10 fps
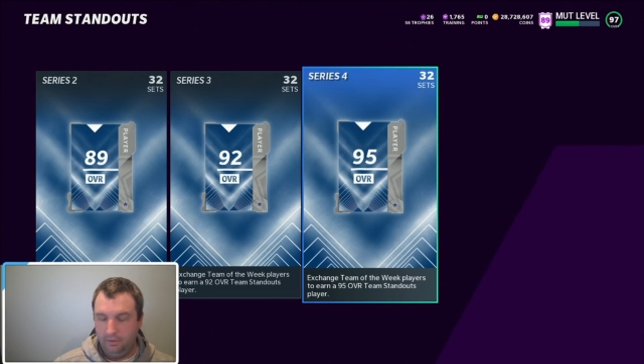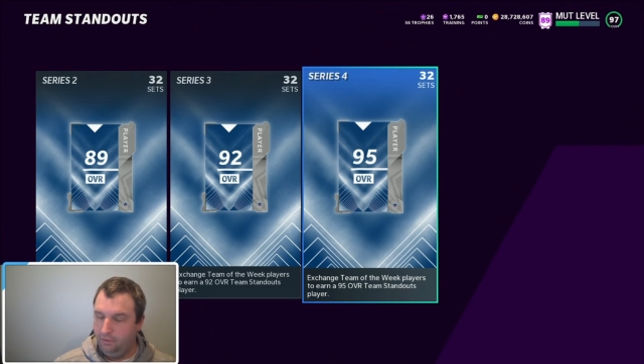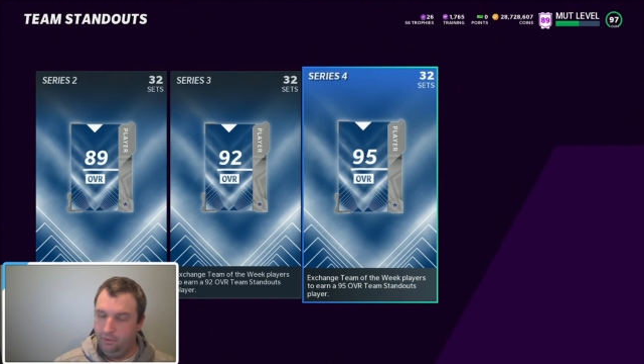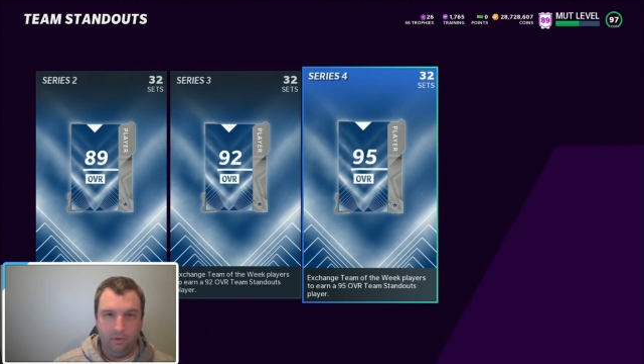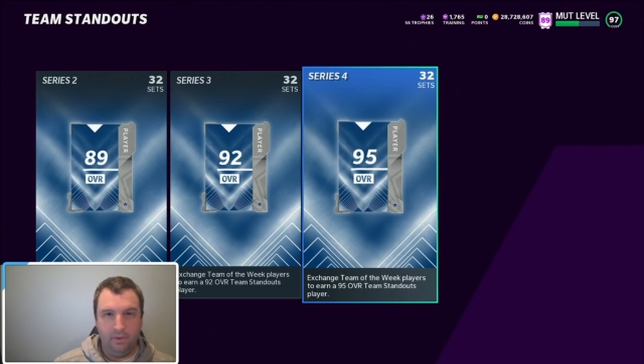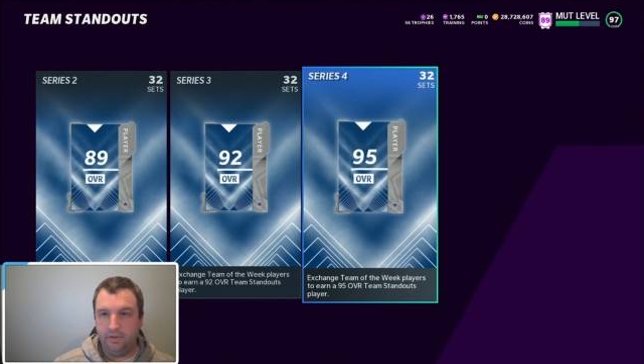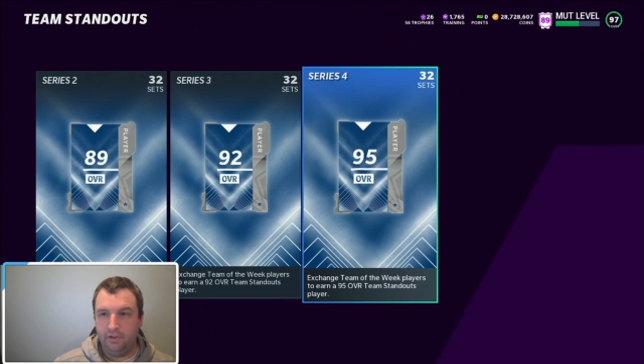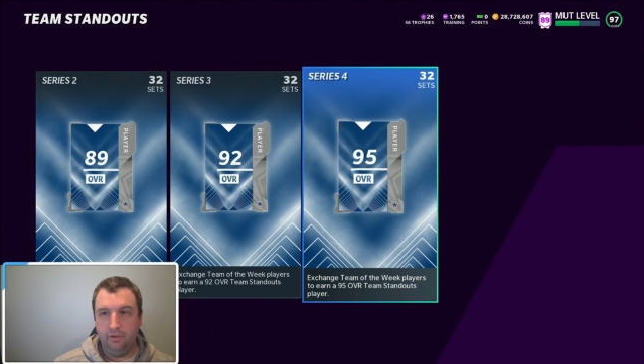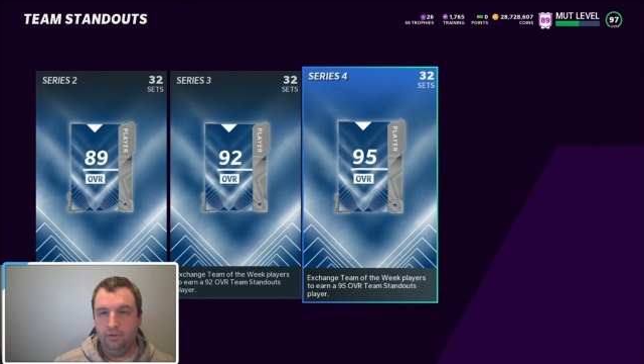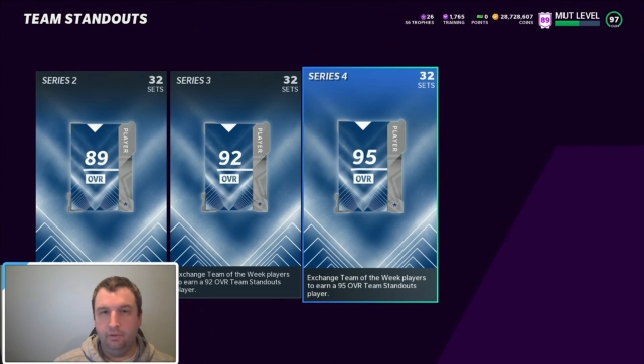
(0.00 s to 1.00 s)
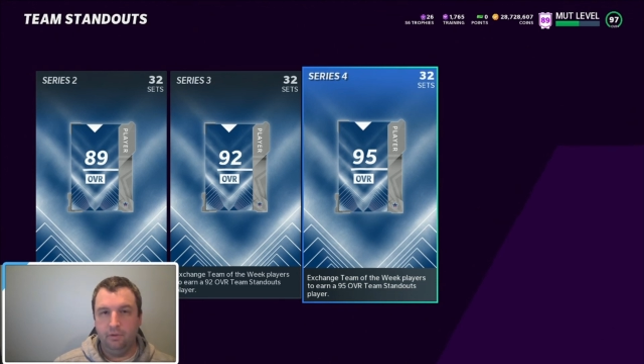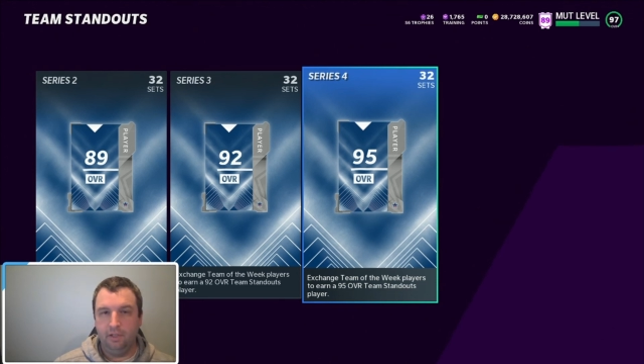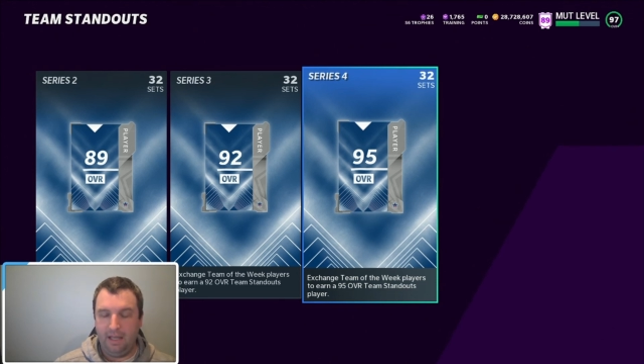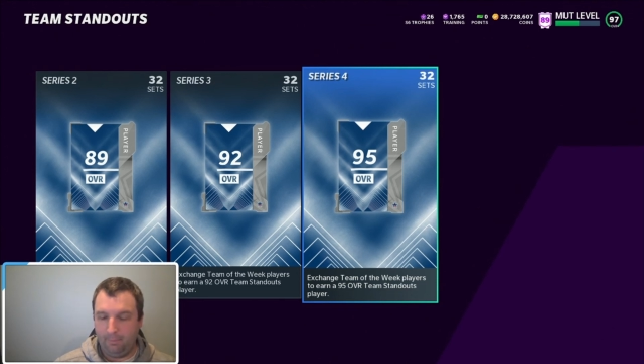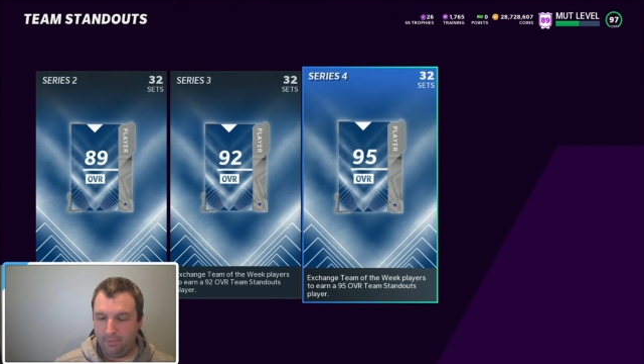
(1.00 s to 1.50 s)
You know what to do.
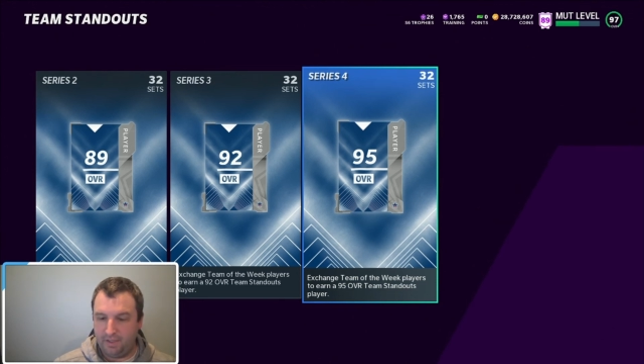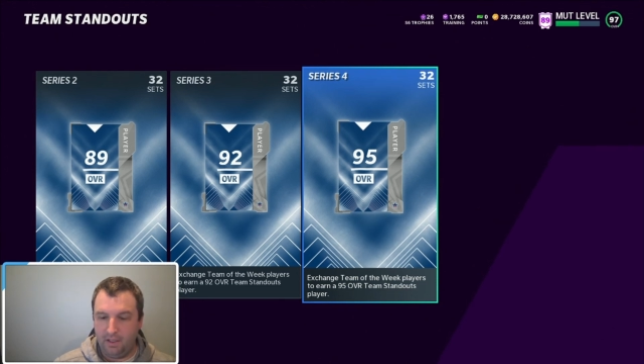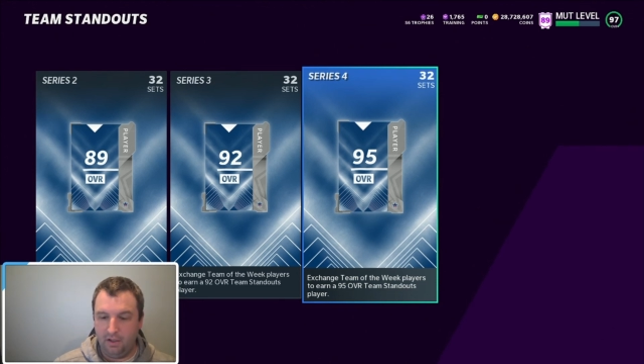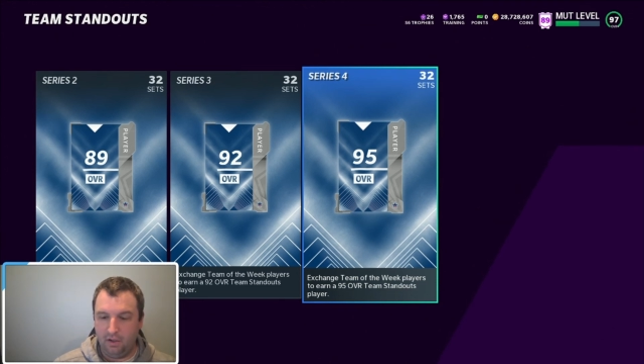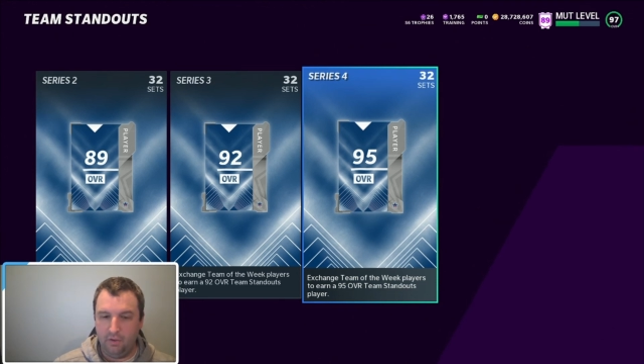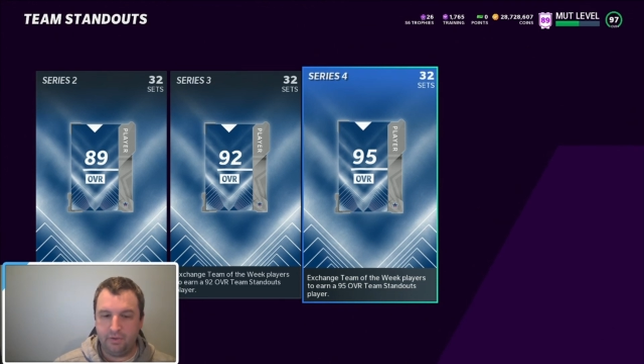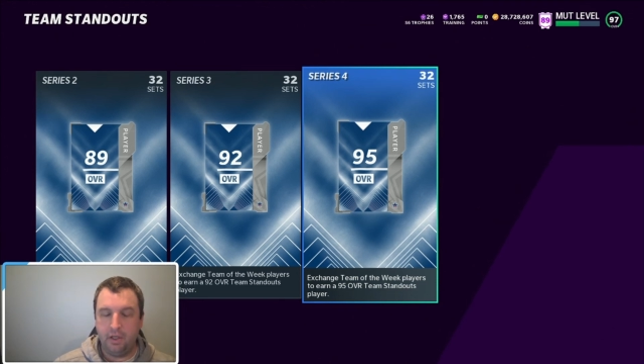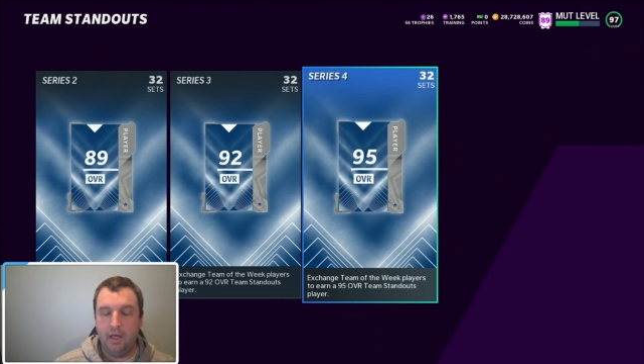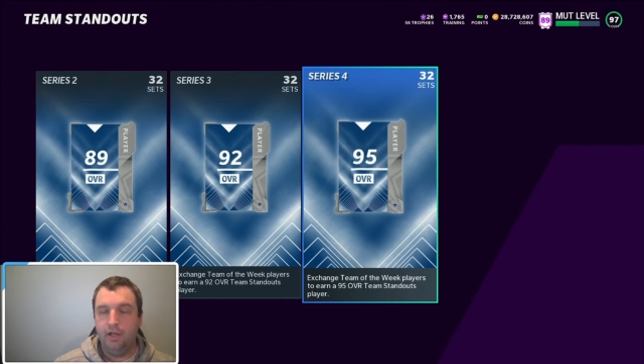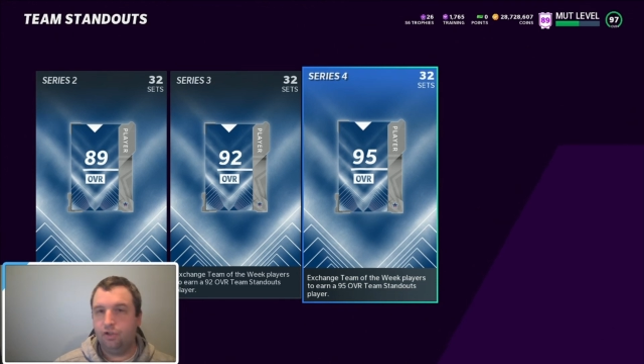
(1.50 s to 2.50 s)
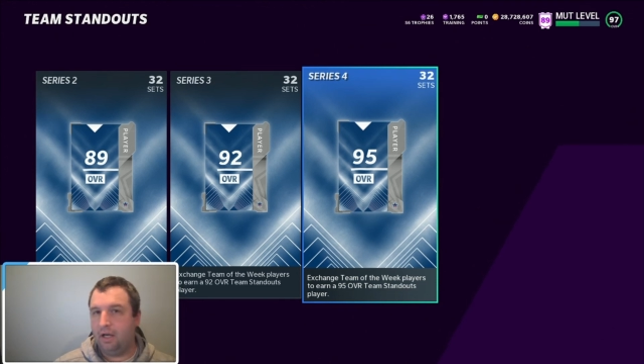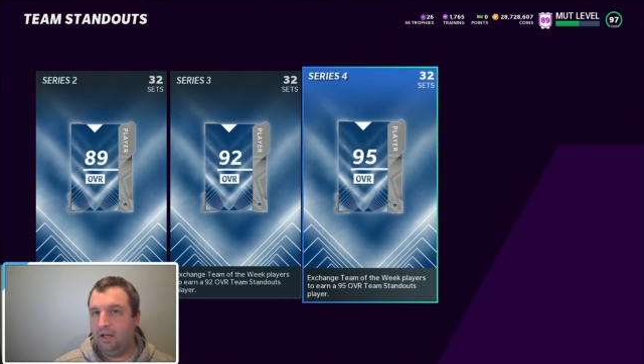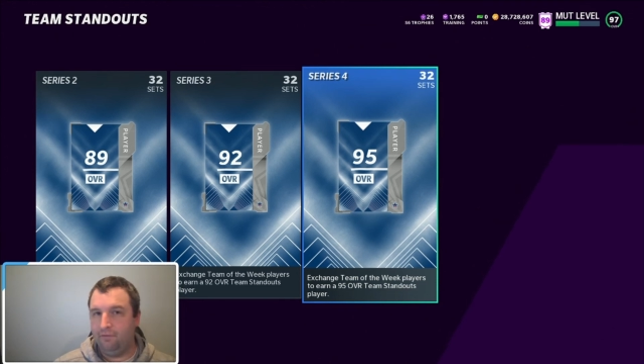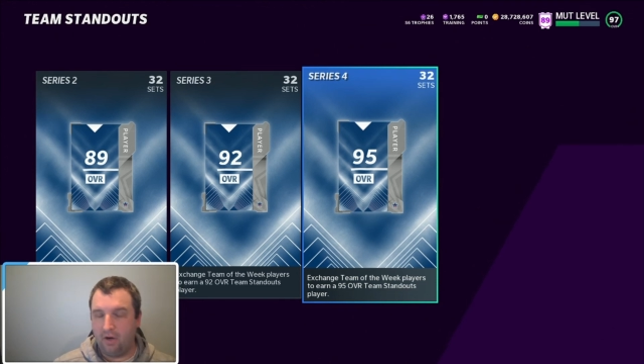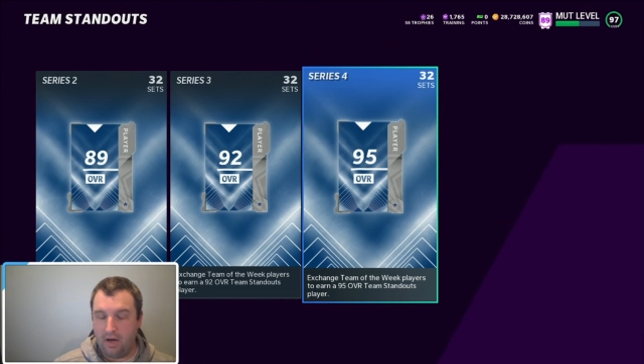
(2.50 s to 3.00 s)
Campus Heroes,
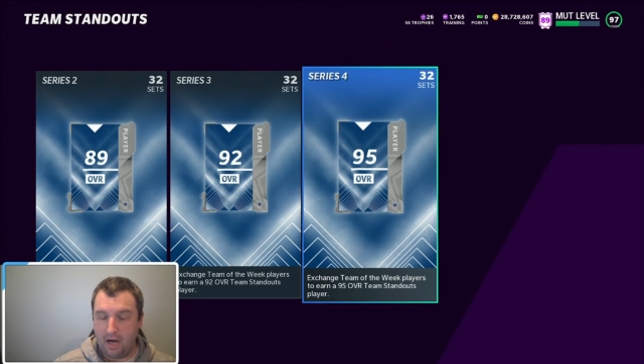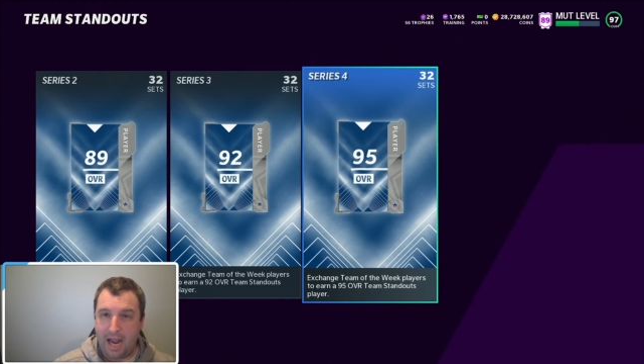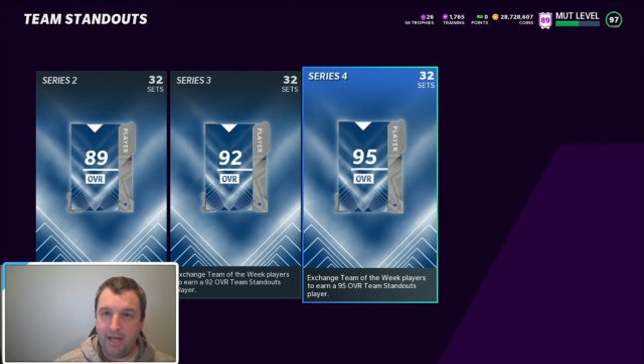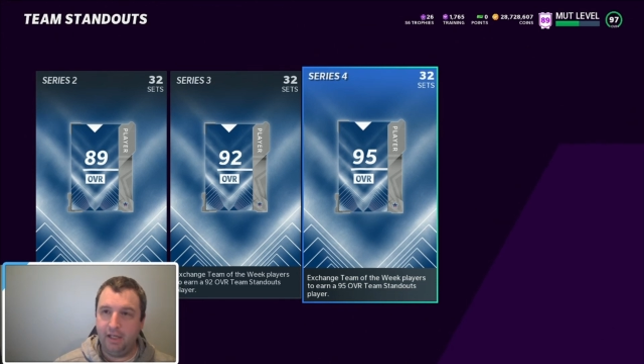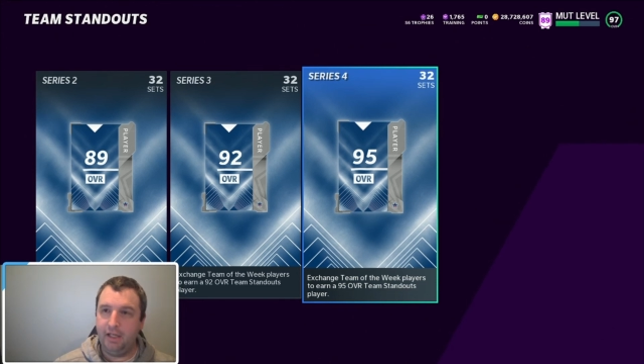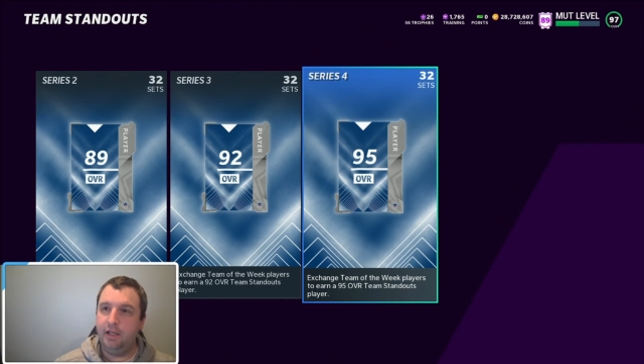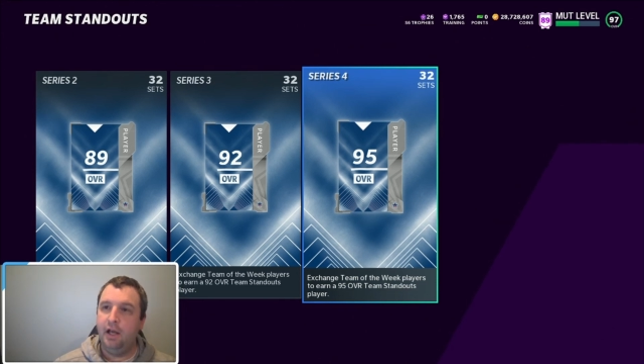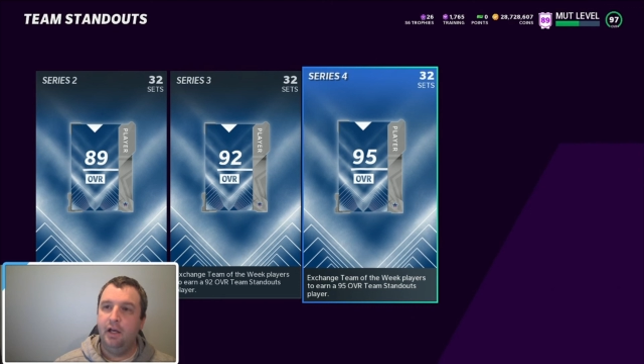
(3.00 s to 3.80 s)
Training Variety,